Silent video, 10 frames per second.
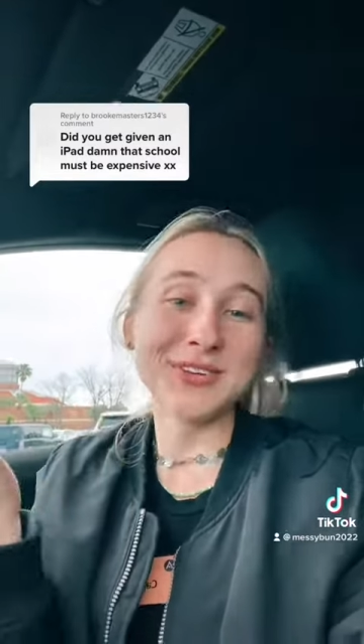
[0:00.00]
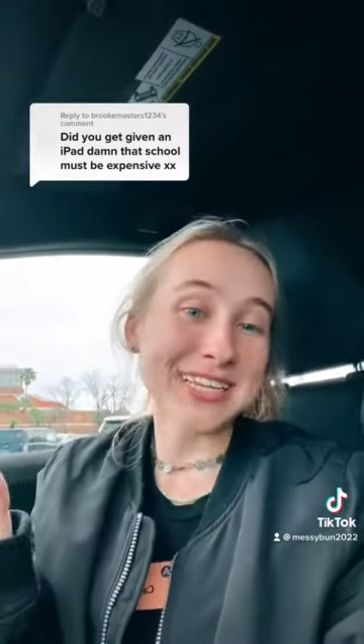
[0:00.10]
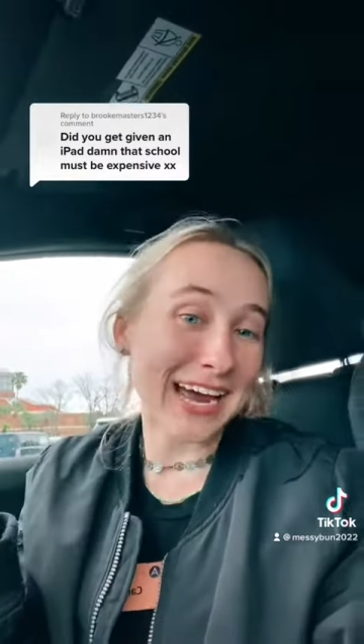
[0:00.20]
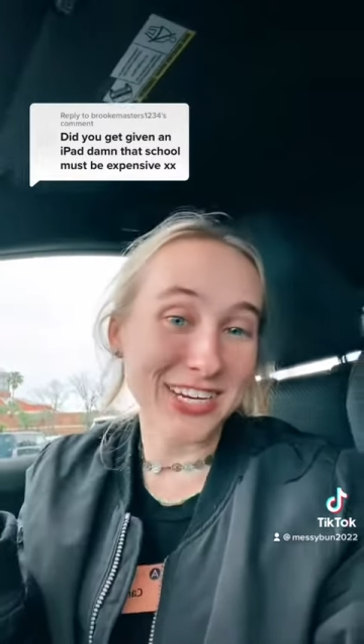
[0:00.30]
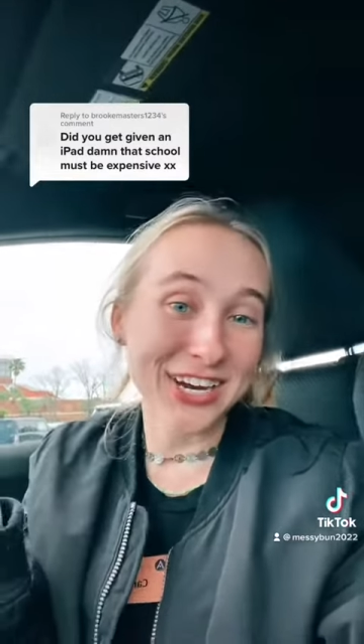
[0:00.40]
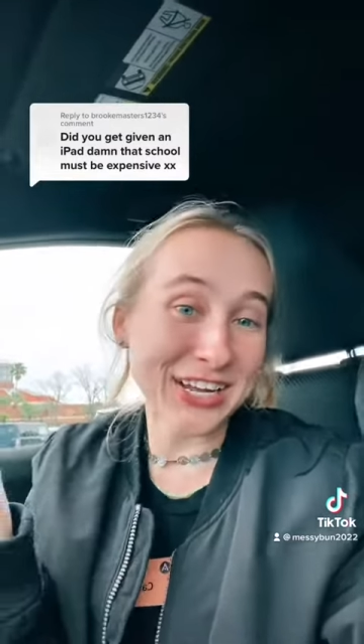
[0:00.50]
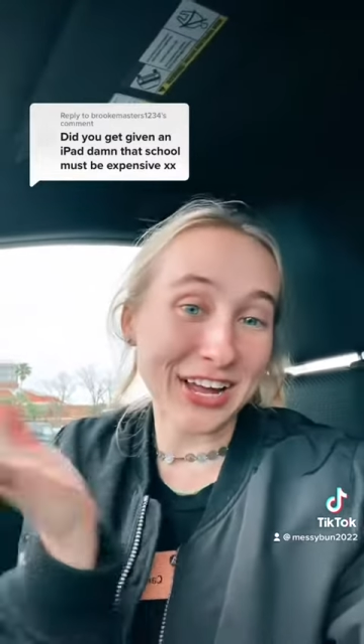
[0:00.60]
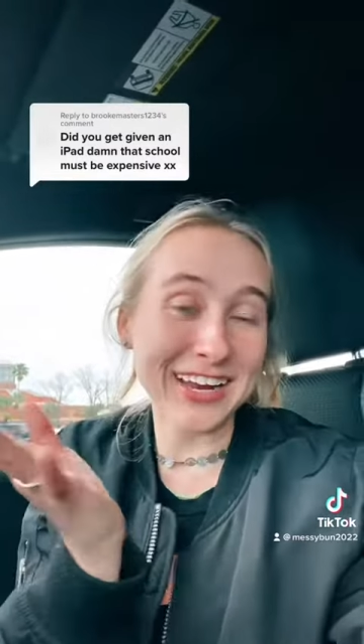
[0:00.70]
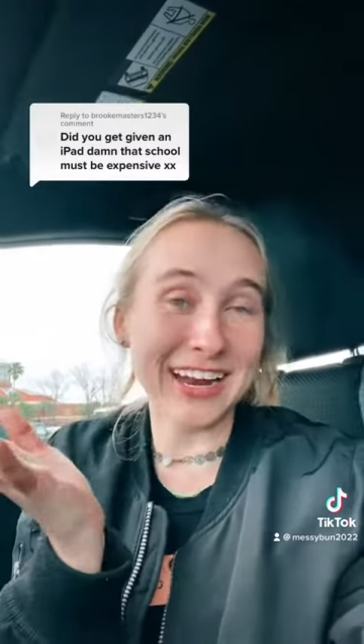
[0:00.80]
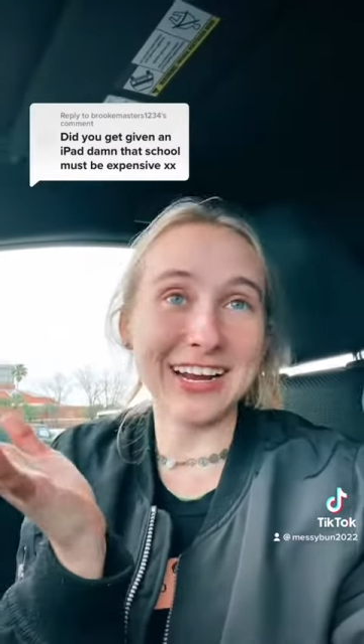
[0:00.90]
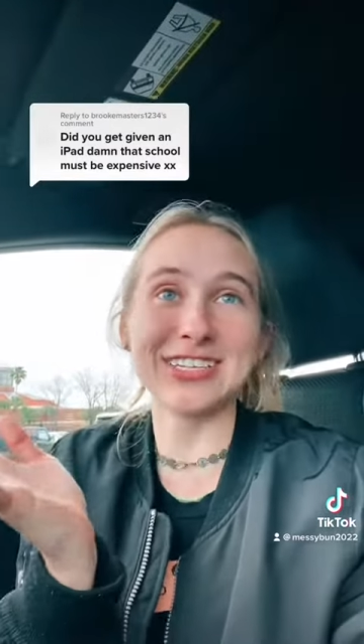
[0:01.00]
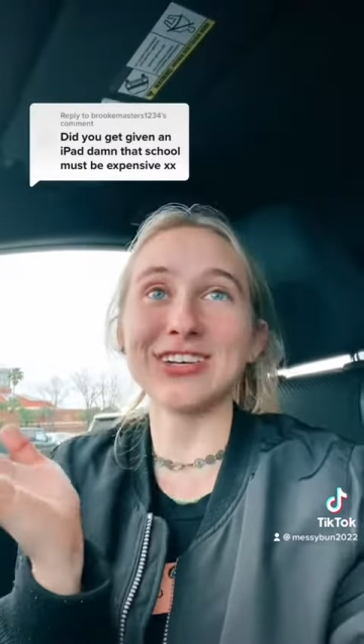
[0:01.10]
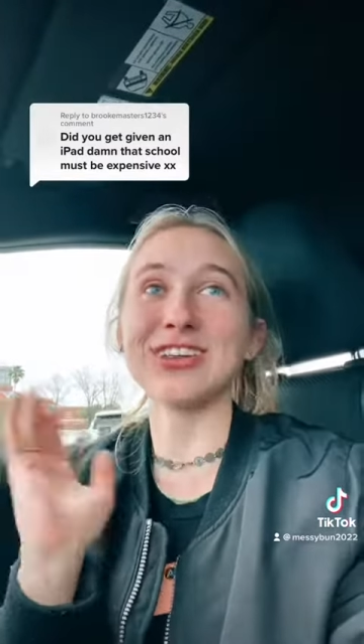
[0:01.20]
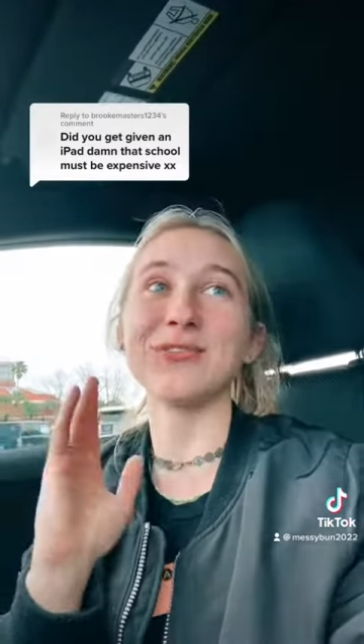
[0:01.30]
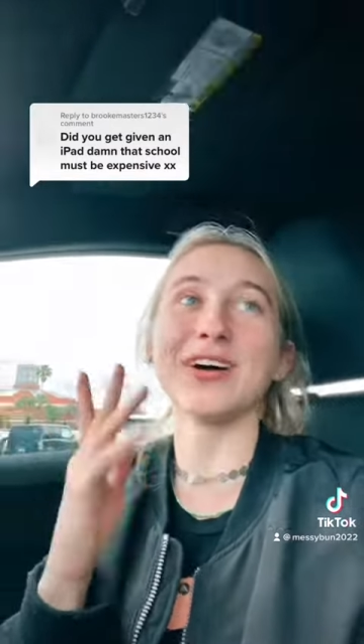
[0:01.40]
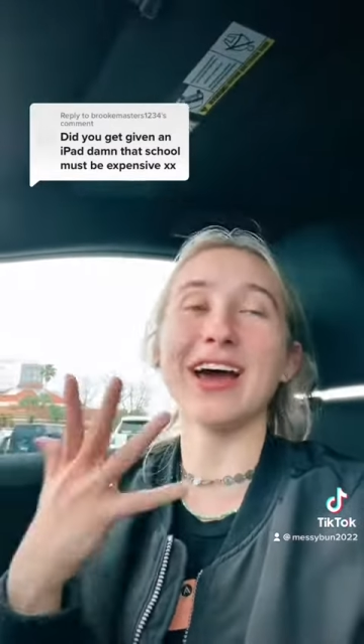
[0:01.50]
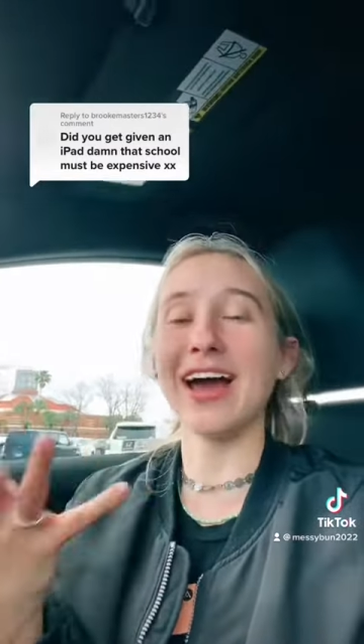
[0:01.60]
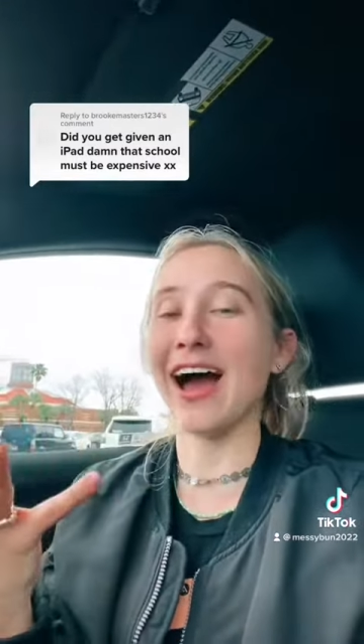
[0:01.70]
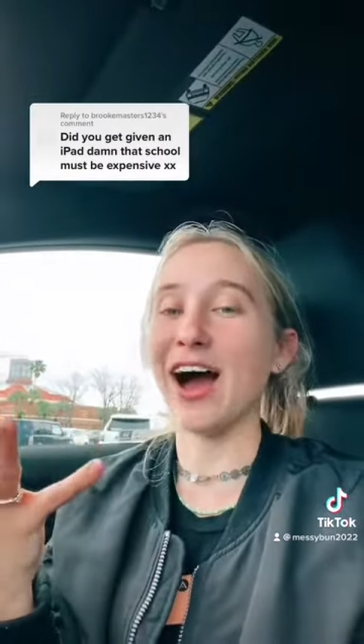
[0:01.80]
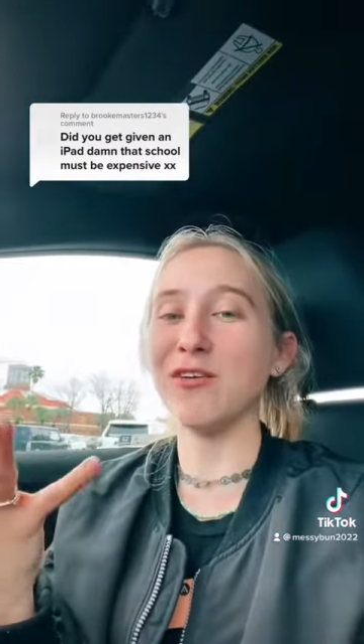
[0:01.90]
actually a lot nicer than the one I
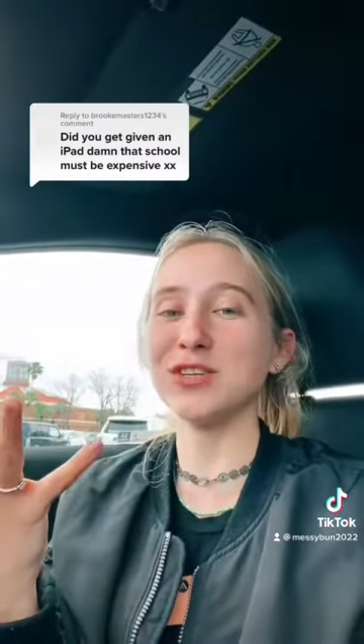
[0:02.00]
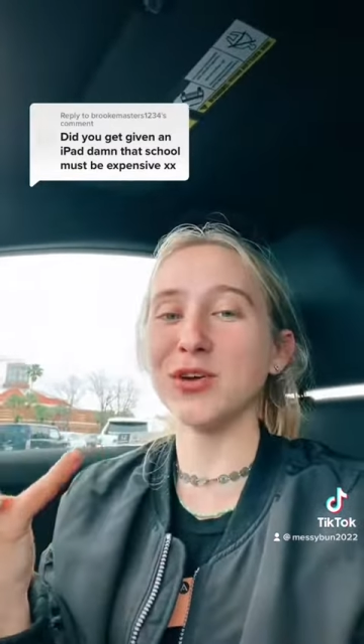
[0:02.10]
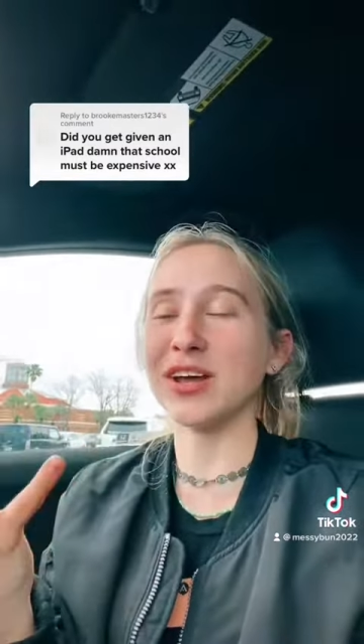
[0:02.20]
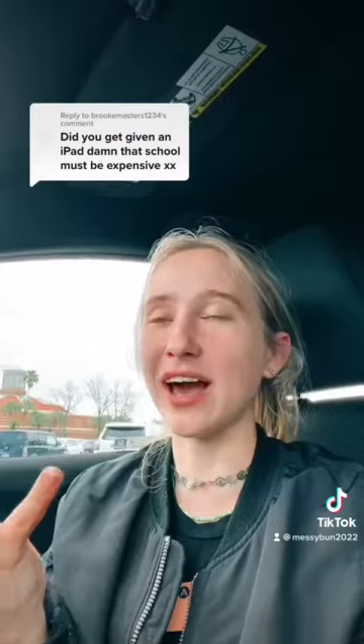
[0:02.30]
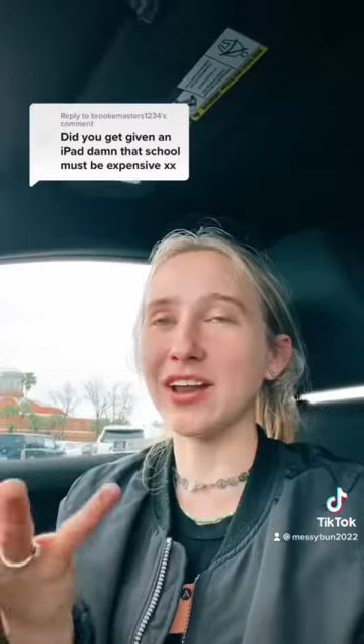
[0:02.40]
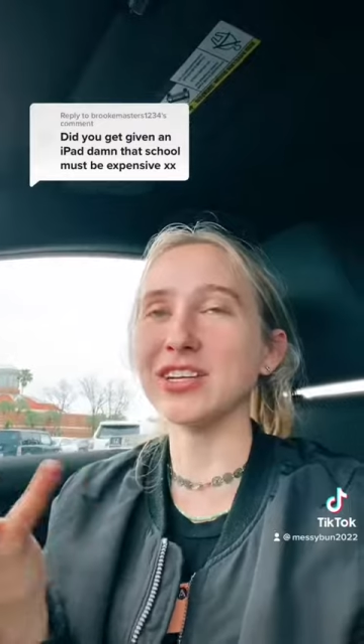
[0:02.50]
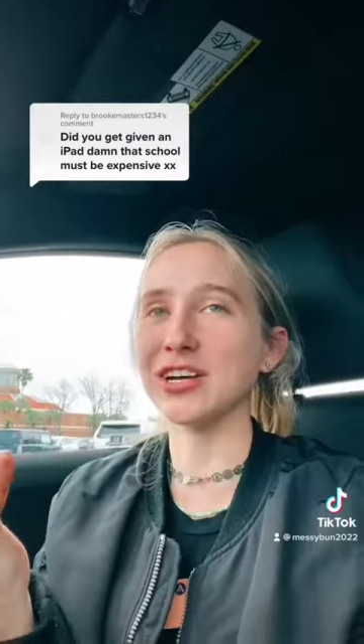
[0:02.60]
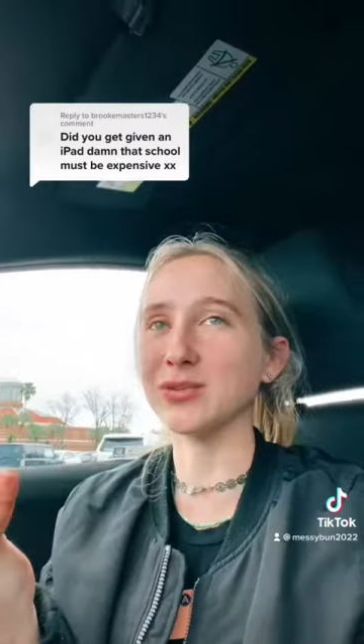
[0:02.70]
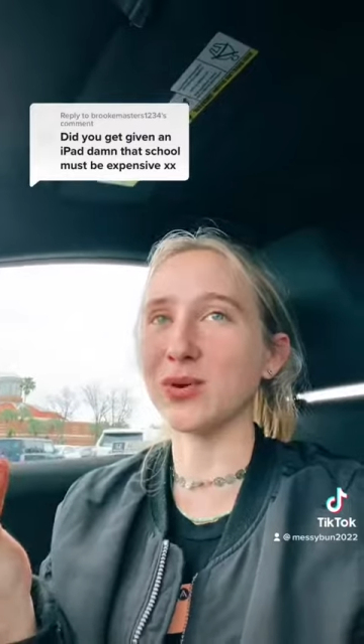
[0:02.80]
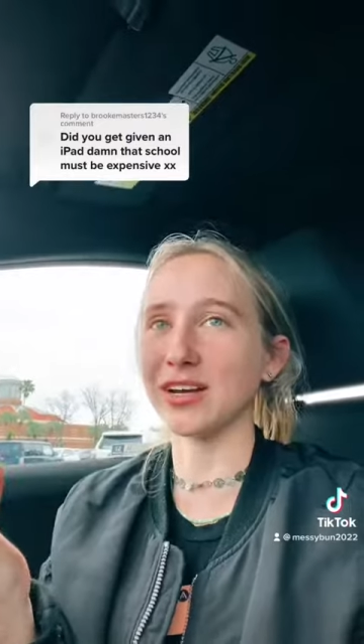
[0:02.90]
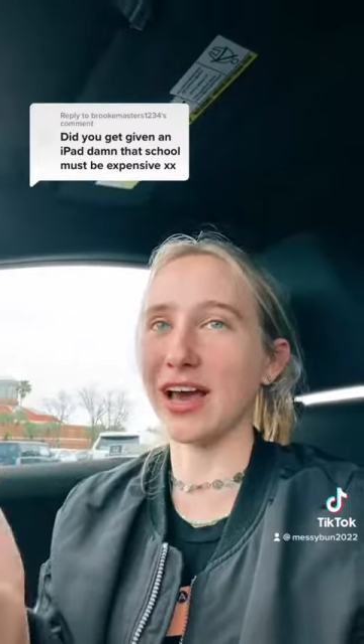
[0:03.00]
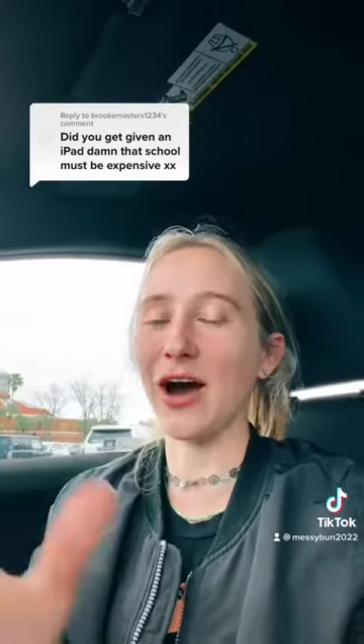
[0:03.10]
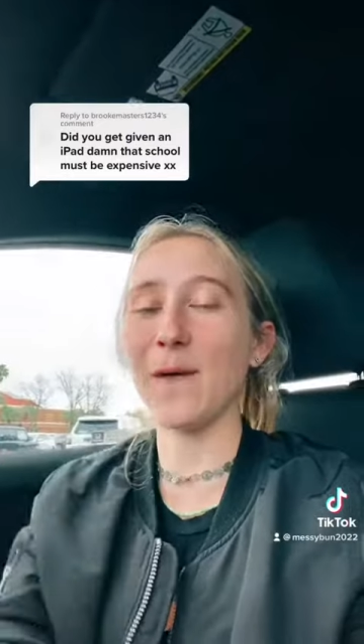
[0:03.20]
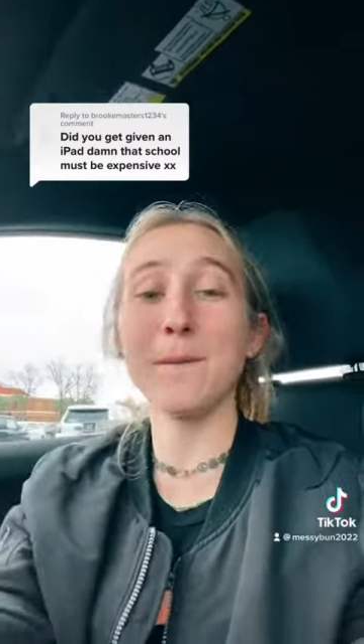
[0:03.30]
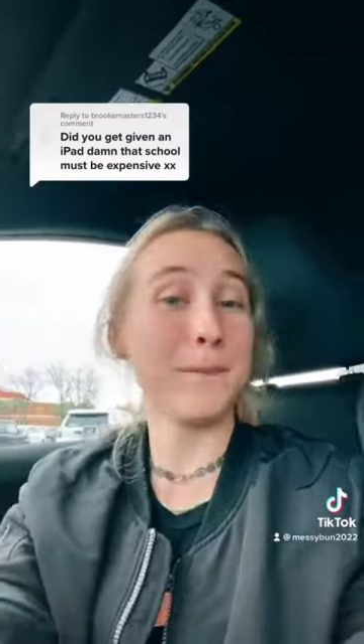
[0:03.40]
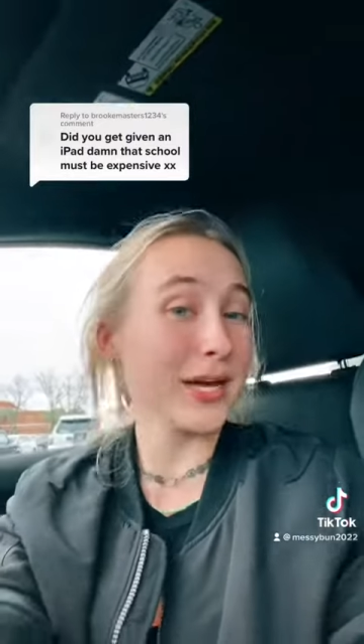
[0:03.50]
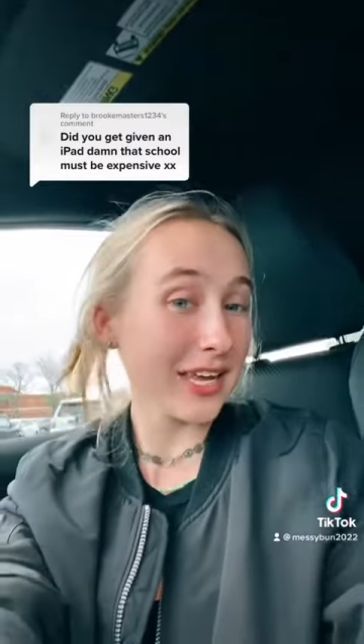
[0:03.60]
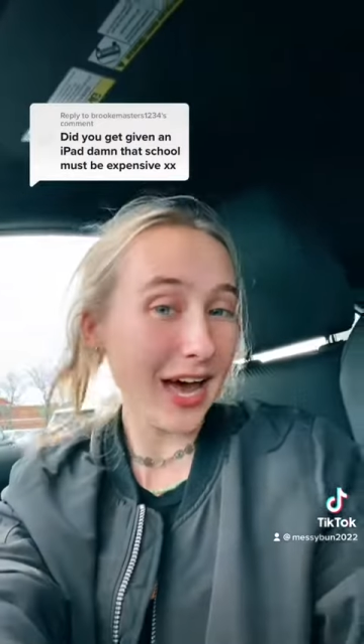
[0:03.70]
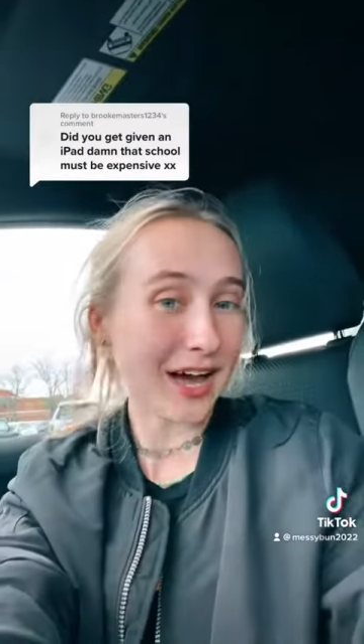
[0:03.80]
have, so it kind of does work out. But yeah.